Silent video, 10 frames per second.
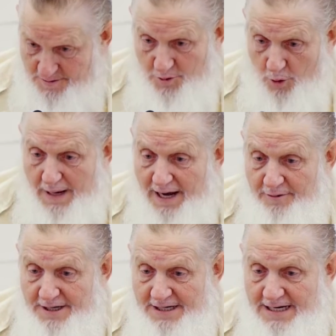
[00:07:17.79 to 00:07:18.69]
No
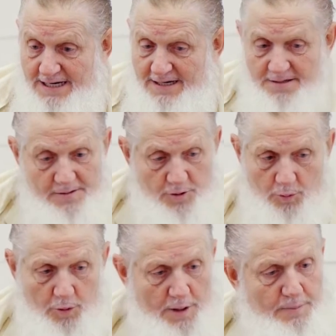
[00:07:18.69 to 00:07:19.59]
battery needed.
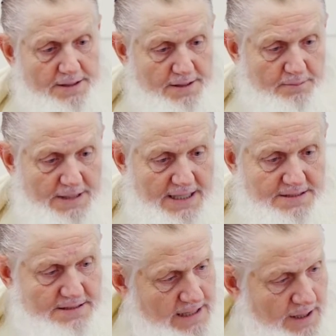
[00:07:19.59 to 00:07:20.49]
Don't worry about the
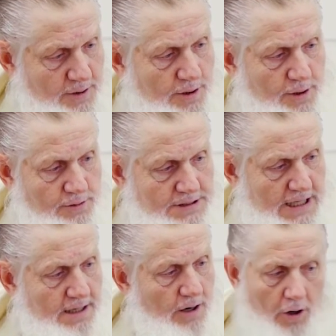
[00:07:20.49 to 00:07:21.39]
minutes. Not going to go
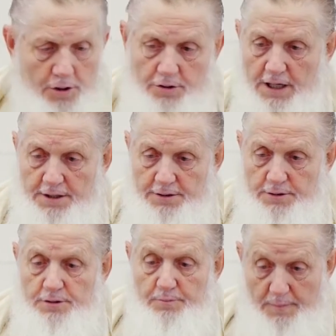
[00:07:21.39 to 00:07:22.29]
dead. All you got to
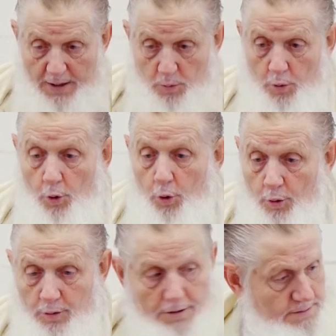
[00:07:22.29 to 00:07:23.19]
do is make
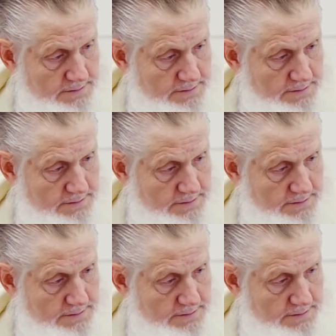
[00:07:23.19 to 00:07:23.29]
wudu.